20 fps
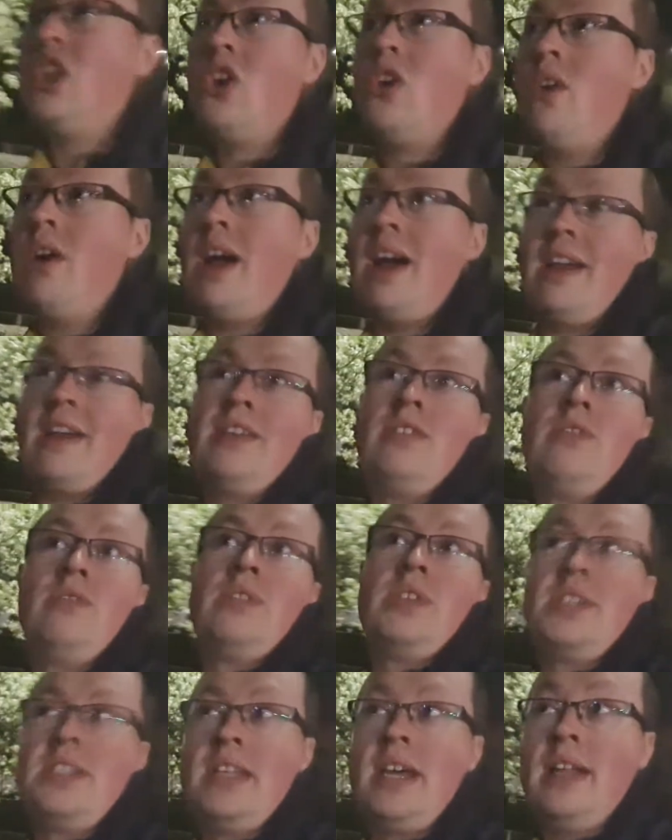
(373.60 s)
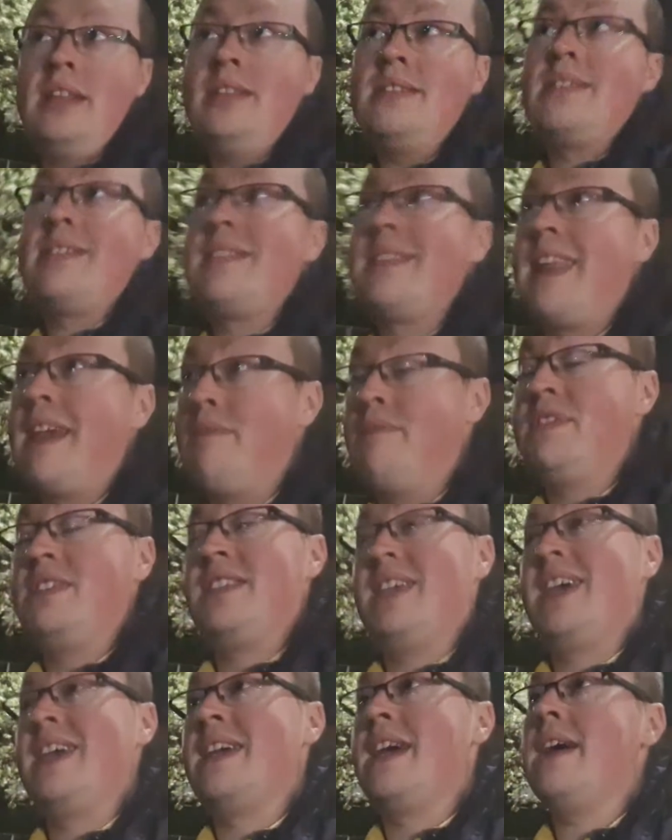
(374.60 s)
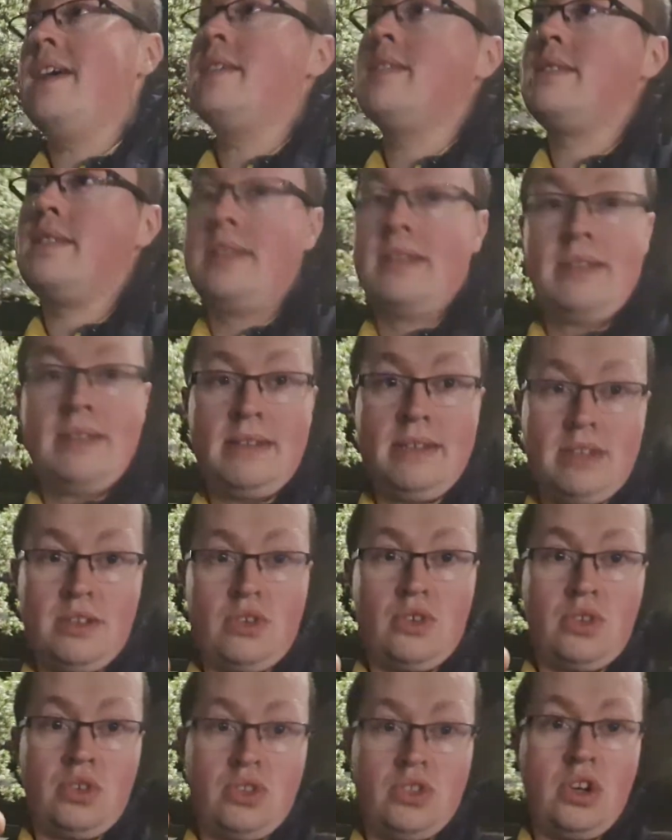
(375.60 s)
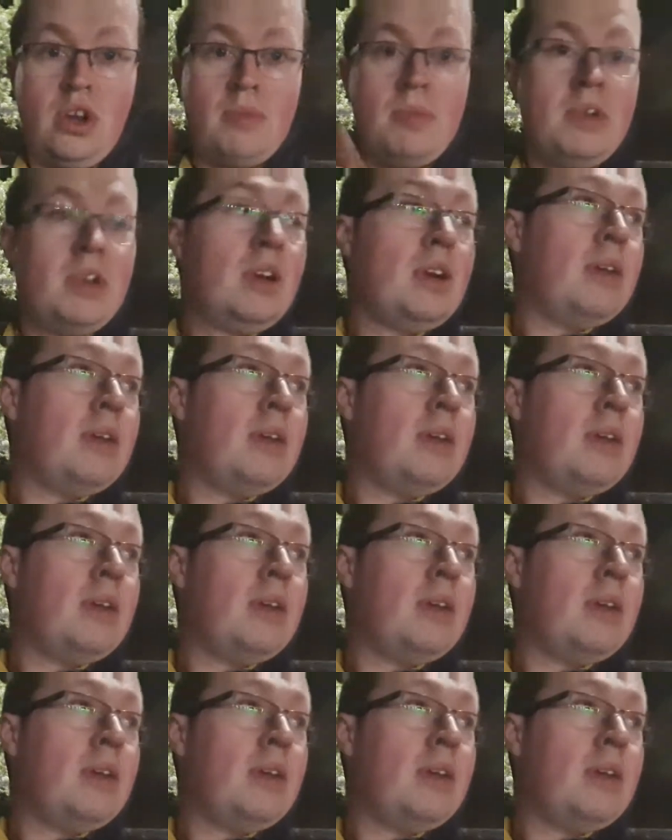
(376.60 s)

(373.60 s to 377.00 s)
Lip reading: no, I can understand. If they say yes, good job.